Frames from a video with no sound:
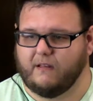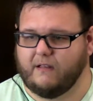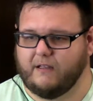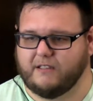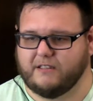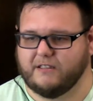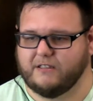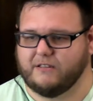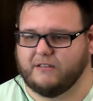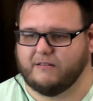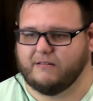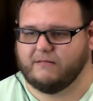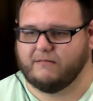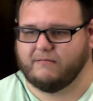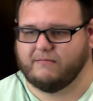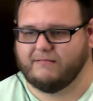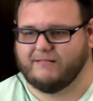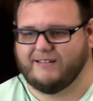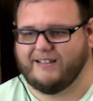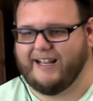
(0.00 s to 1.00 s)
It's just
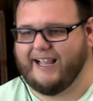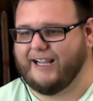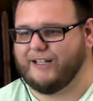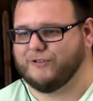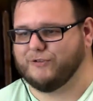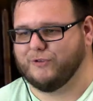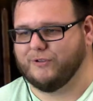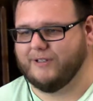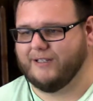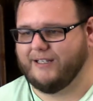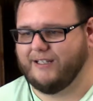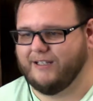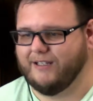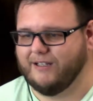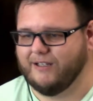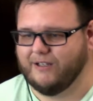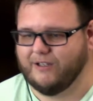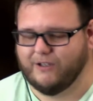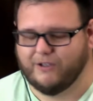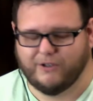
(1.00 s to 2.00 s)
naturally
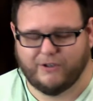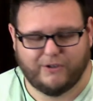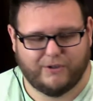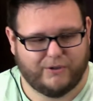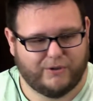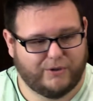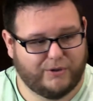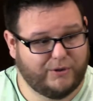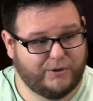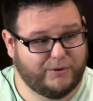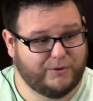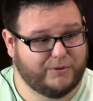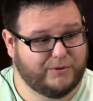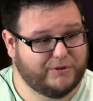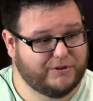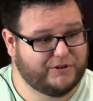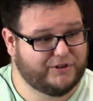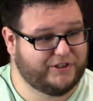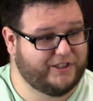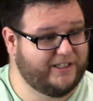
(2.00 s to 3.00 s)
who
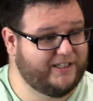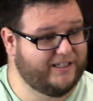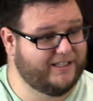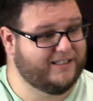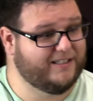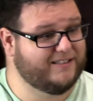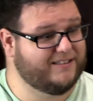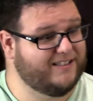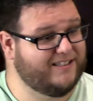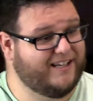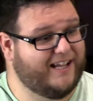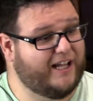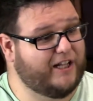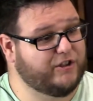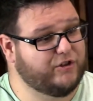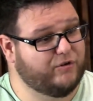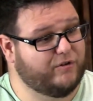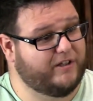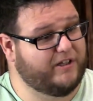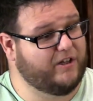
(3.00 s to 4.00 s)
she is and
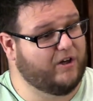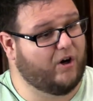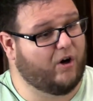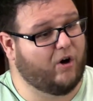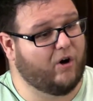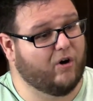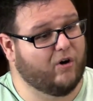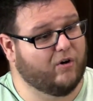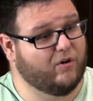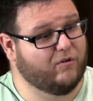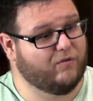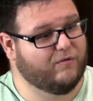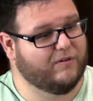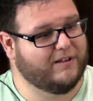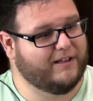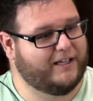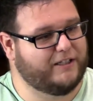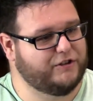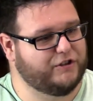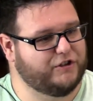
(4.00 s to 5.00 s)
naturally our
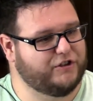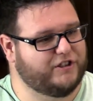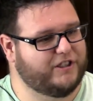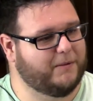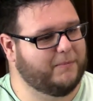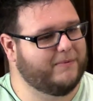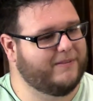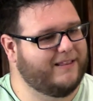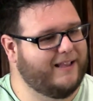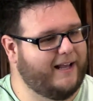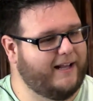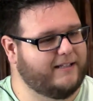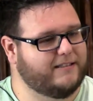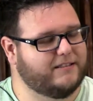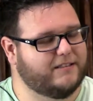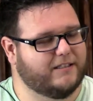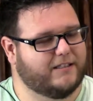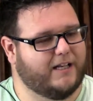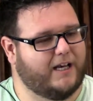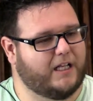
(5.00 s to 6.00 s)
relationship. That's
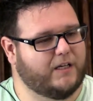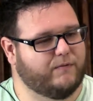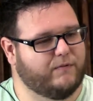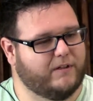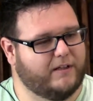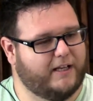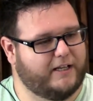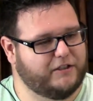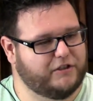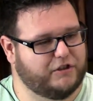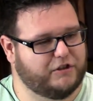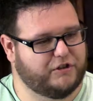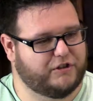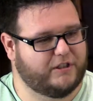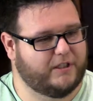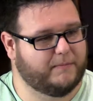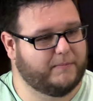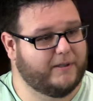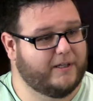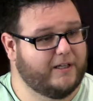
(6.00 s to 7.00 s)
the kind of
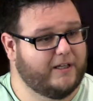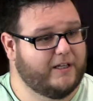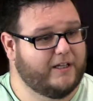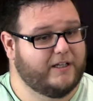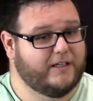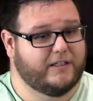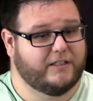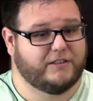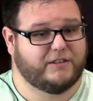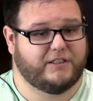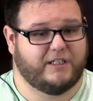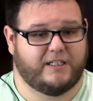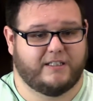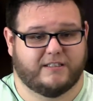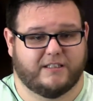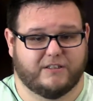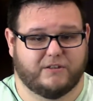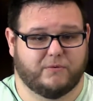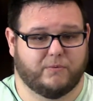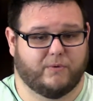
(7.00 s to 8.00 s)
relationship
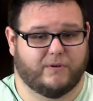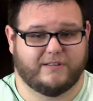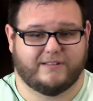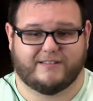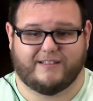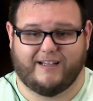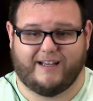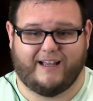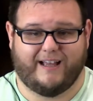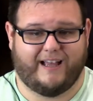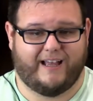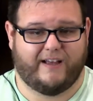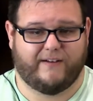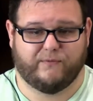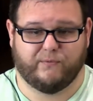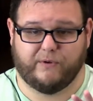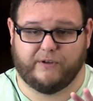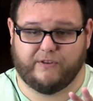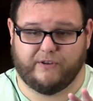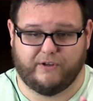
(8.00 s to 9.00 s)
Jesus wants to
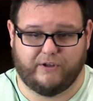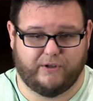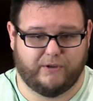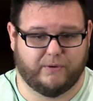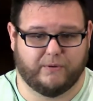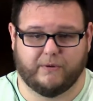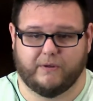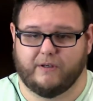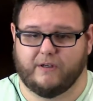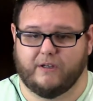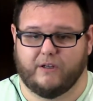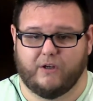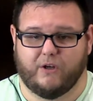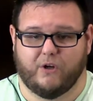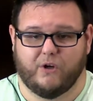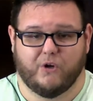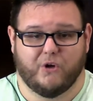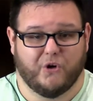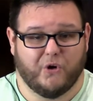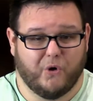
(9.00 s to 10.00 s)
have with you,
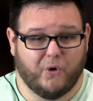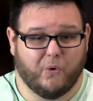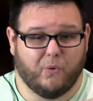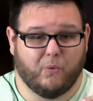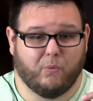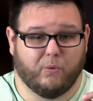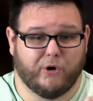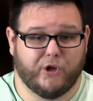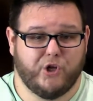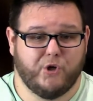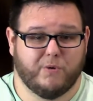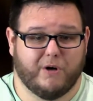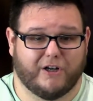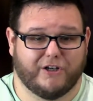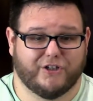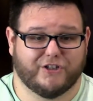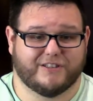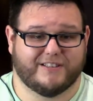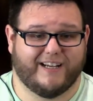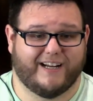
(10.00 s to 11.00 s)
where you
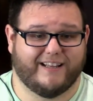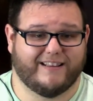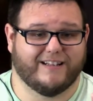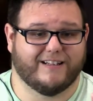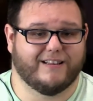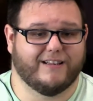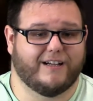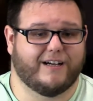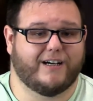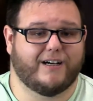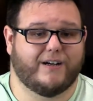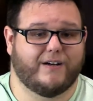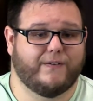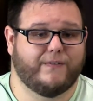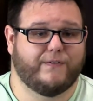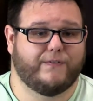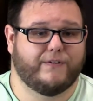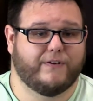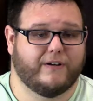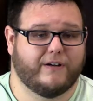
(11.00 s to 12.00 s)
understand the
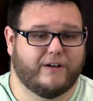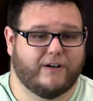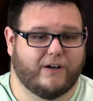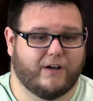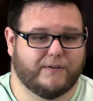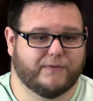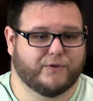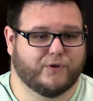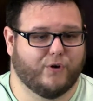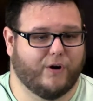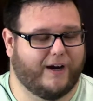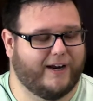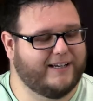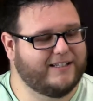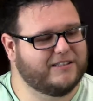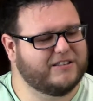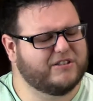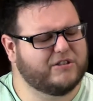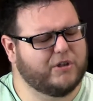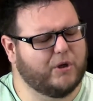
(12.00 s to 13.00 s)
love of
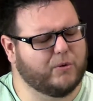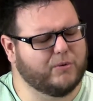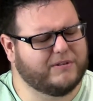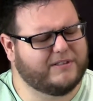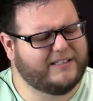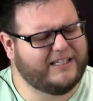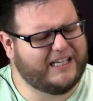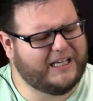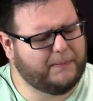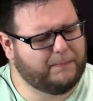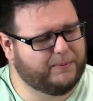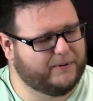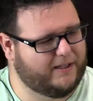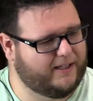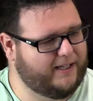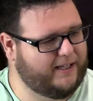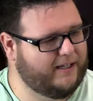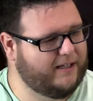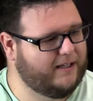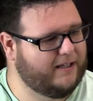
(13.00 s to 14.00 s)
Christ so
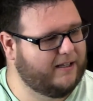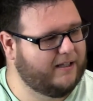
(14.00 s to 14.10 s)
deeply